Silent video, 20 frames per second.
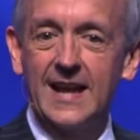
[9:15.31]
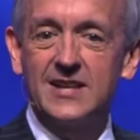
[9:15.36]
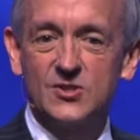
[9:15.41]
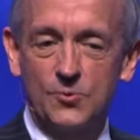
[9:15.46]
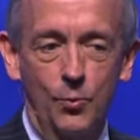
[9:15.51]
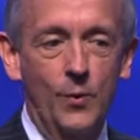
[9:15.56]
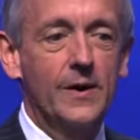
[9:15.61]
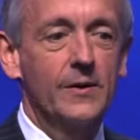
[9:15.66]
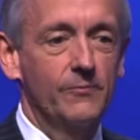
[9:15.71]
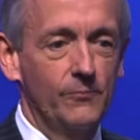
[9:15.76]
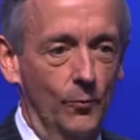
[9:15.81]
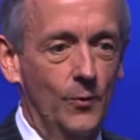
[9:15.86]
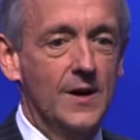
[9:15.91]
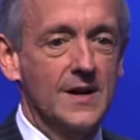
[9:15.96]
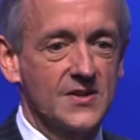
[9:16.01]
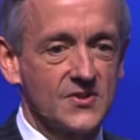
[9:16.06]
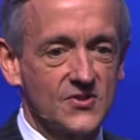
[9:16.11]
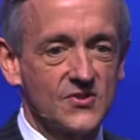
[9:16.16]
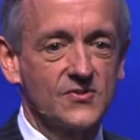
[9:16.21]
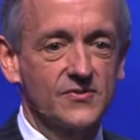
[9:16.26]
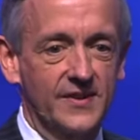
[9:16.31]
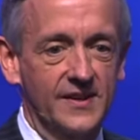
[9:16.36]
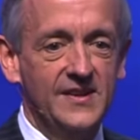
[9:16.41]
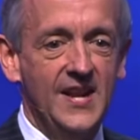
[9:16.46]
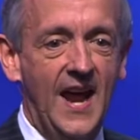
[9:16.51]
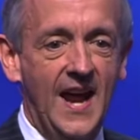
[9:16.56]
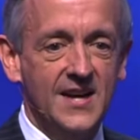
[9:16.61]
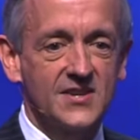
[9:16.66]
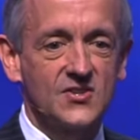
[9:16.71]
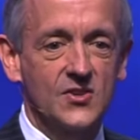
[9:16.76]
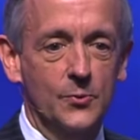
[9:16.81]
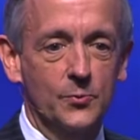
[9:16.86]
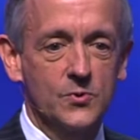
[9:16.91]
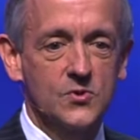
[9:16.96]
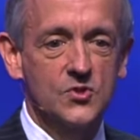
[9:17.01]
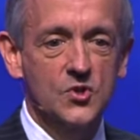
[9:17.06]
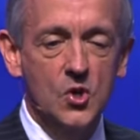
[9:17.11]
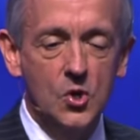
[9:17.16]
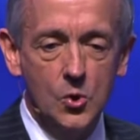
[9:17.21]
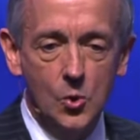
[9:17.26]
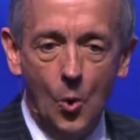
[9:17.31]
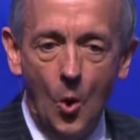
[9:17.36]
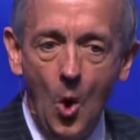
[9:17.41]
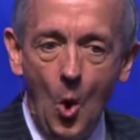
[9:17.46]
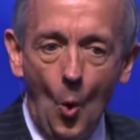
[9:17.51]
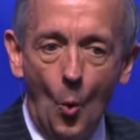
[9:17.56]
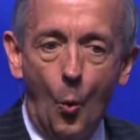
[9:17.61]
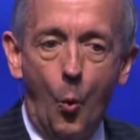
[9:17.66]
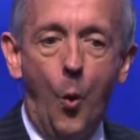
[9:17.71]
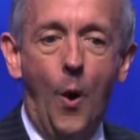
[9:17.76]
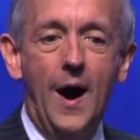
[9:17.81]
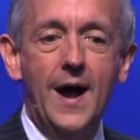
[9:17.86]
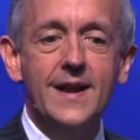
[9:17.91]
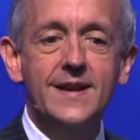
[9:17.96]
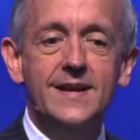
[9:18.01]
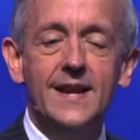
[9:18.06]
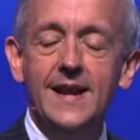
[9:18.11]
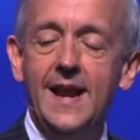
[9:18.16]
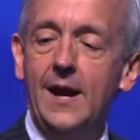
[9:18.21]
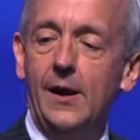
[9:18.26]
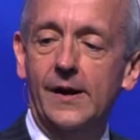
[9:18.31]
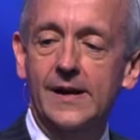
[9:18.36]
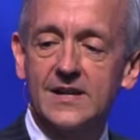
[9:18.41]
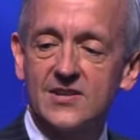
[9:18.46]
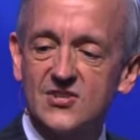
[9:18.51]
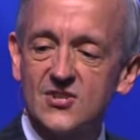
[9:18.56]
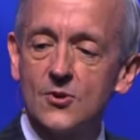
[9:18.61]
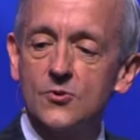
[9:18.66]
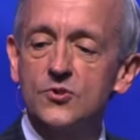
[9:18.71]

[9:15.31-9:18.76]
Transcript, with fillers: That's what it was, the tax that was due, one denarius.